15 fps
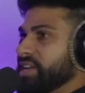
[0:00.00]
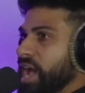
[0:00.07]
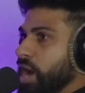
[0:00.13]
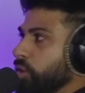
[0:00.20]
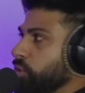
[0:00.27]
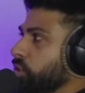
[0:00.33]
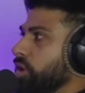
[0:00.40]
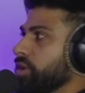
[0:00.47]

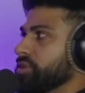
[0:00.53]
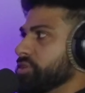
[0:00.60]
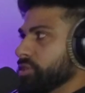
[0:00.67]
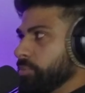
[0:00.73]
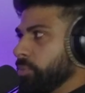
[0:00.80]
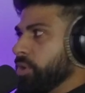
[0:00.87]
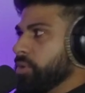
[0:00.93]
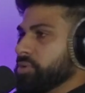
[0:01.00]
now gotten to
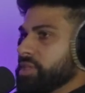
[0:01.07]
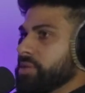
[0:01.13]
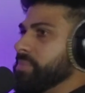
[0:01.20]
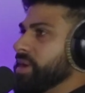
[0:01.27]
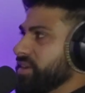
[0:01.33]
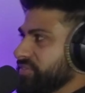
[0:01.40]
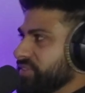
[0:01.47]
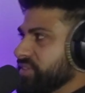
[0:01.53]
the point where they
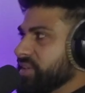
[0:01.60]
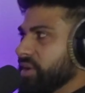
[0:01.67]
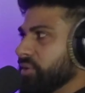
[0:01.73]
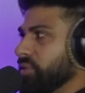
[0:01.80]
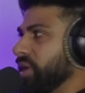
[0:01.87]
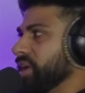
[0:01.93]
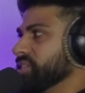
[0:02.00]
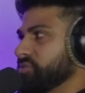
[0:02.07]
benefit the
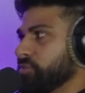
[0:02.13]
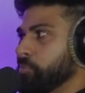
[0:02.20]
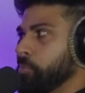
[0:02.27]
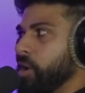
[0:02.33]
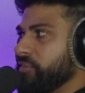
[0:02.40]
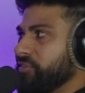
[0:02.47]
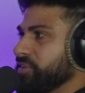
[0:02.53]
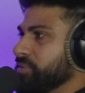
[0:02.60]
airlines for
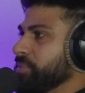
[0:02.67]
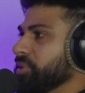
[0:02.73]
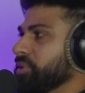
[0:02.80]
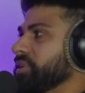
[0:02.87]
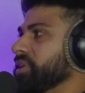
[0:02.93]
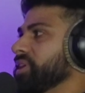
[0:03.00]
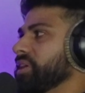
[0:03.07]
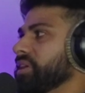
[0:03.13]

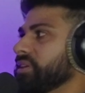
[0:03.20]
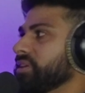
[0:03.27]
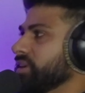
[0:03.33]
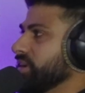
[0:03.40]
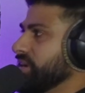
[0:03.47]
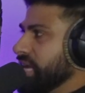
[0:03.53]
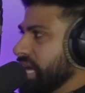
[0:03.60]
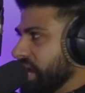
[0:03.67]
profitability and
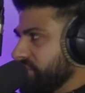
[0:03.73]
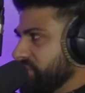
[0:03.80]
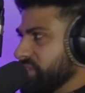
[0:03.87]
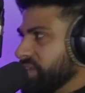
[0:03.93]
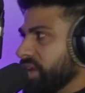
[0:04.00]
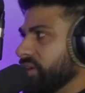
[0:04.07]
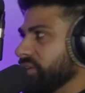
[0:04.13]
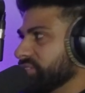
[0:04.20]

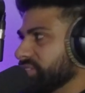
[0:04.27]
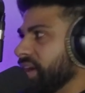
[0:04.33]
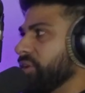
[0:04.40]
everything else?